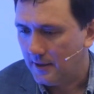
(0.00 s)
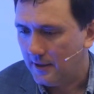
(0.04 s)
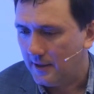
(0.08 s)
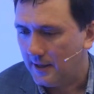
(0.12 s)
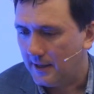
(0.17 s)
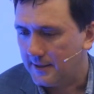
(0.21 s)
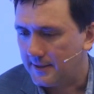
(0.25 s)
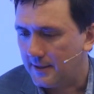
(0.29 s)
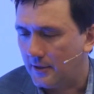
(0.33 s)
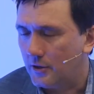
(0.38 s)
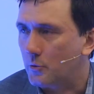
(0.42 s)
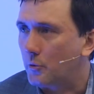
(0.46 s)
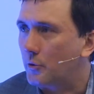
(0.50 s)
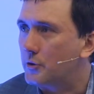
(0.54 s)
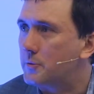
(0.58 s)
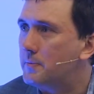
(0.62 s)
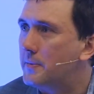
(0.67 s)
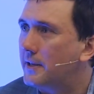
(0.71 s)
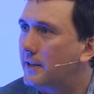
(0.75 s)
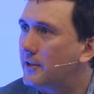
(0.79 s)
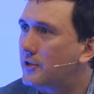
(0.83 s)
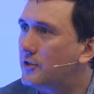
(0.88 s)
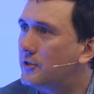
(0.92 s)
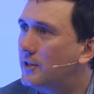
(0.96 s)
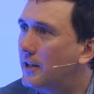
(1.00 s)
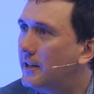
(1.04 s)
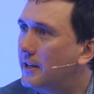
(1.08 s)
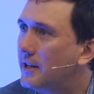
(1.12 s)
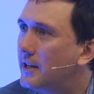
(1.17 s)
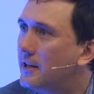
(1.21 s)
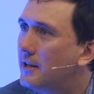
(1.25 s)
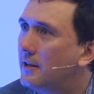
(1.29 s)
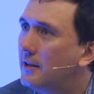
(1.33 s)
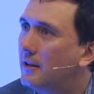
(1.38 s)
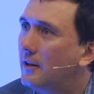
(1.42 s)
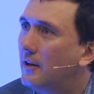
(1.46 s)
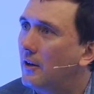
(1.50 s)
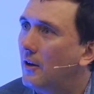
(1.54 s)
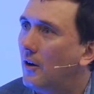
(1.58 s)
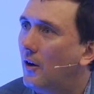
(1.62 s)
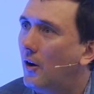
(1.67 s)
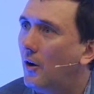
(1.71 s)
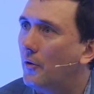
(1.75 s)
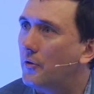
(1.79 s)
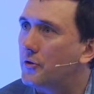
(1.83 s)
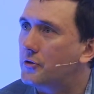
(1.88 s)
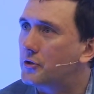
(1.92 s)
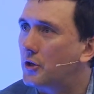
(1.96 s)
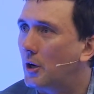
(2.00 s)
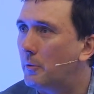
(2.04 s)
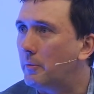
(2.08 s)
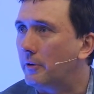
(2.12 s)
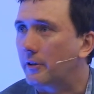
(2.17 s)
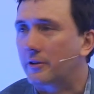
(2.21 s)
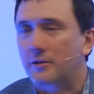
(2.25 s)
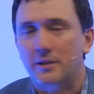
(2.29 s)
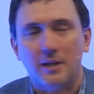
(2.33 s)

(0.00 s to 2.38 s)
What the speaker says: has done the world's biggest study on this topic.